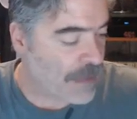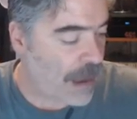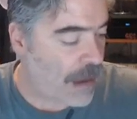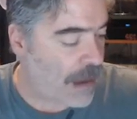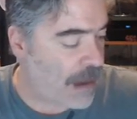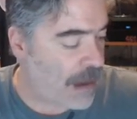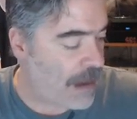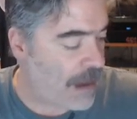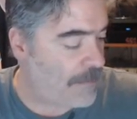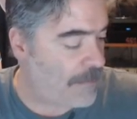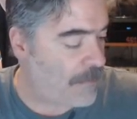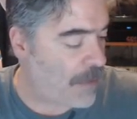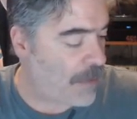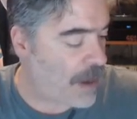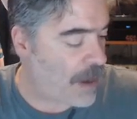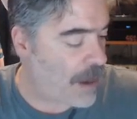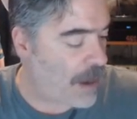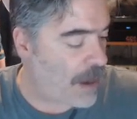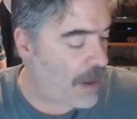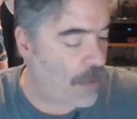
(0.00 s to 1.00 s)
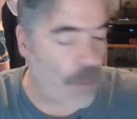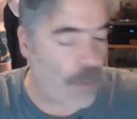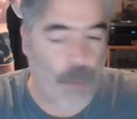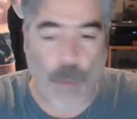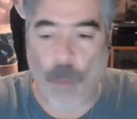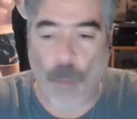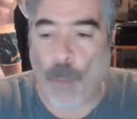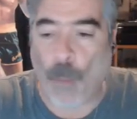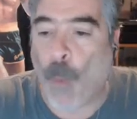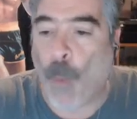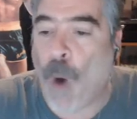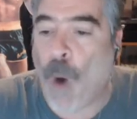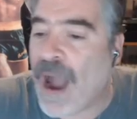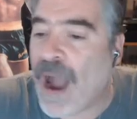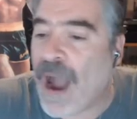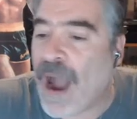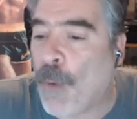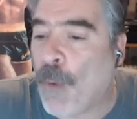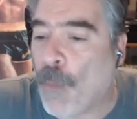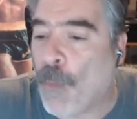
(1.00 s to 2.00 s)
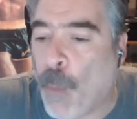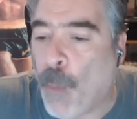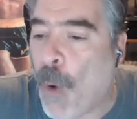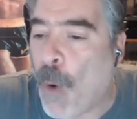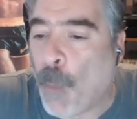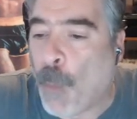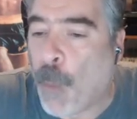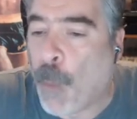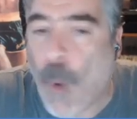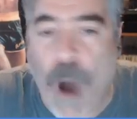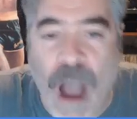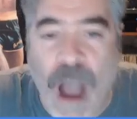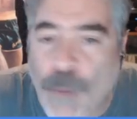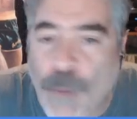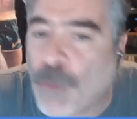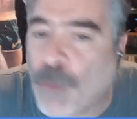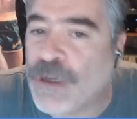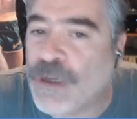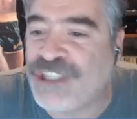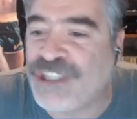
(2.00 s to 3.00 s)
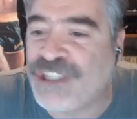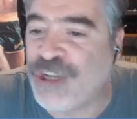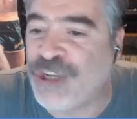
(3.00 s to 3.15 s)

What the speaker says: why would you